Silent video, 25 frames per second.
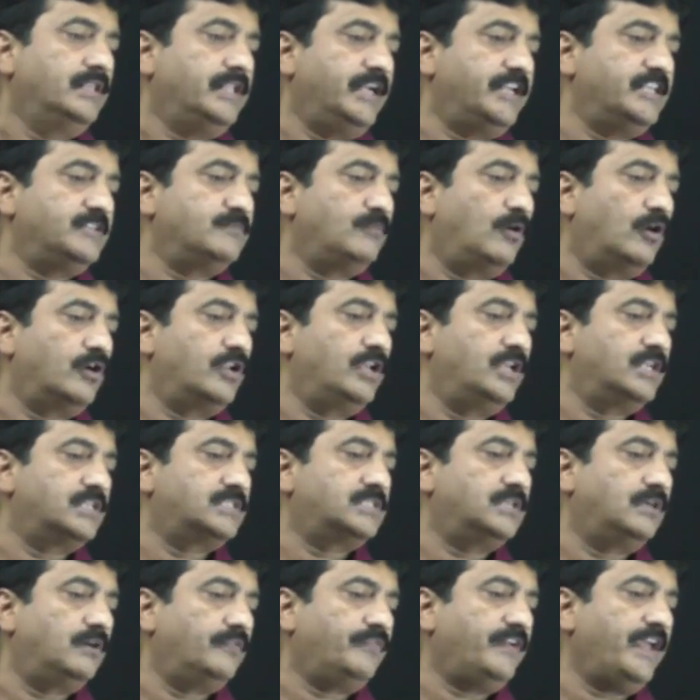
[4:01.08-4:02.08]
that is
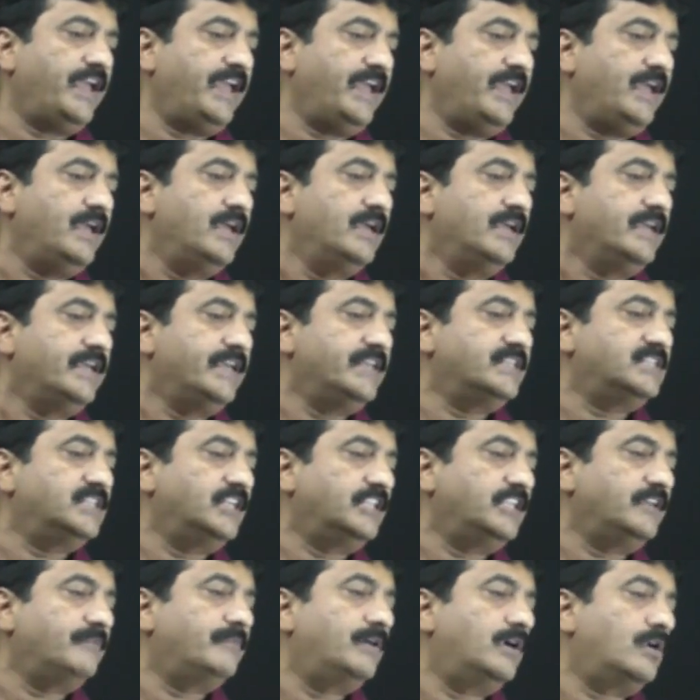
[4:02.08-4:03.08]
modulus of A is
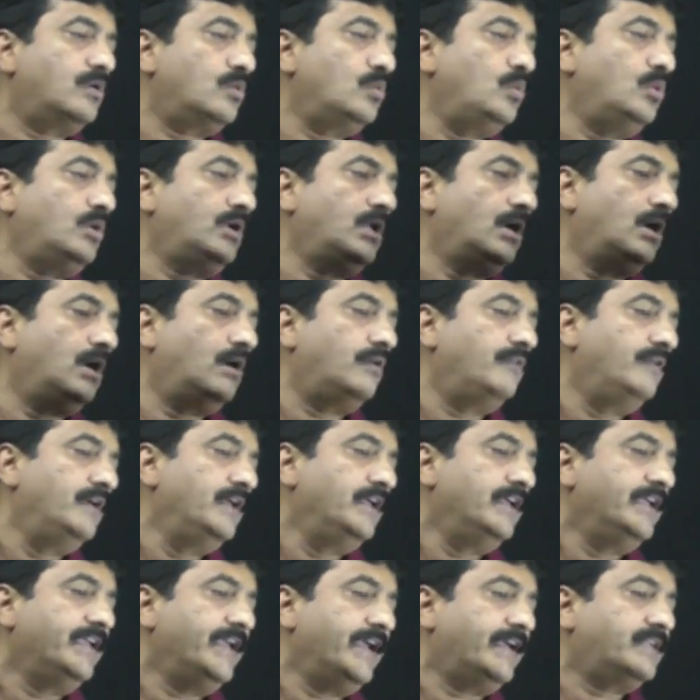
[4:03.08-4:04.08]
nothing but root
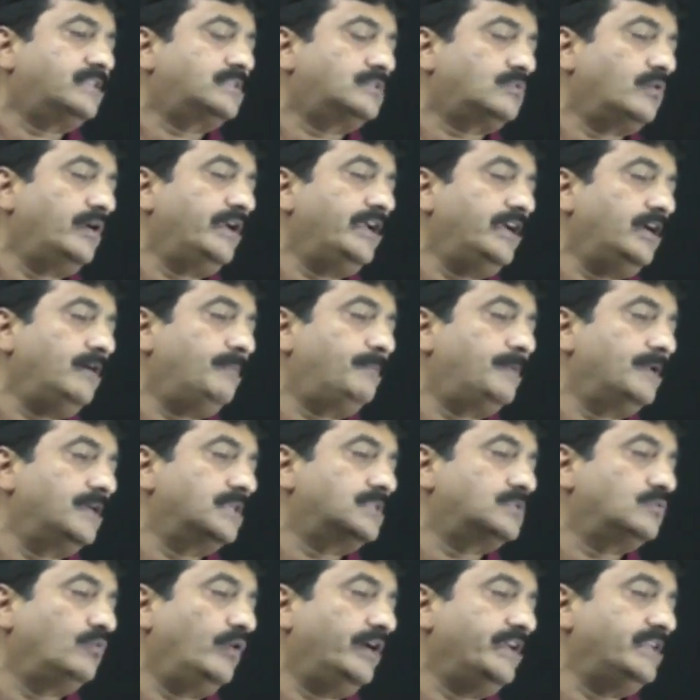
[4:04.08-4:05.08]
of x square
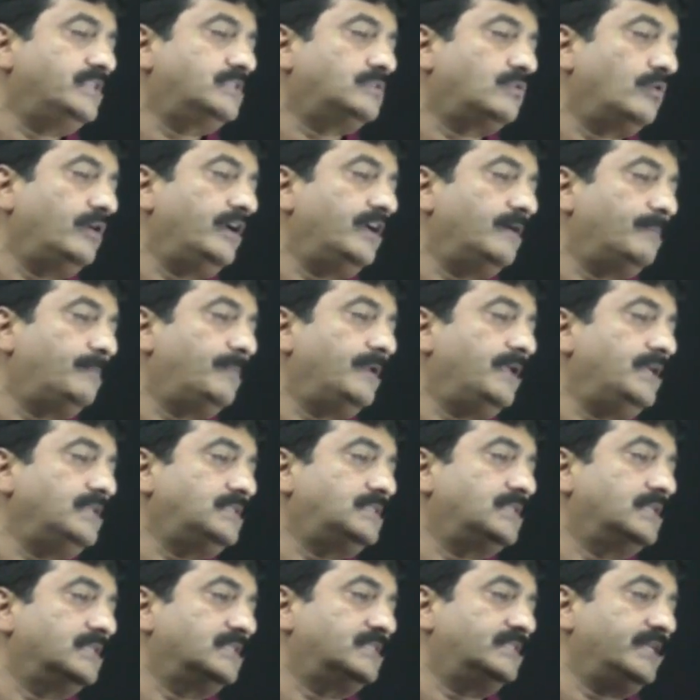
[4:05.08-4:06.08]
plus y square
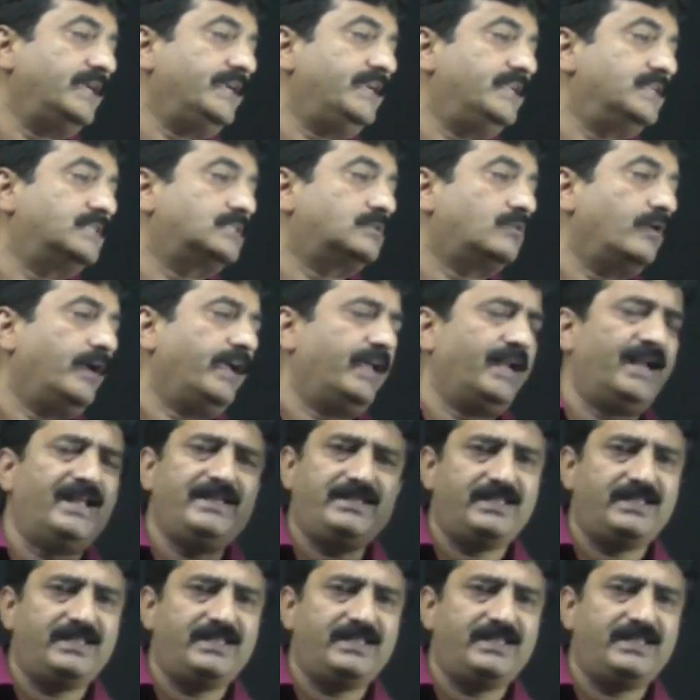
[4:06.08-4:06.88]
plus z square. I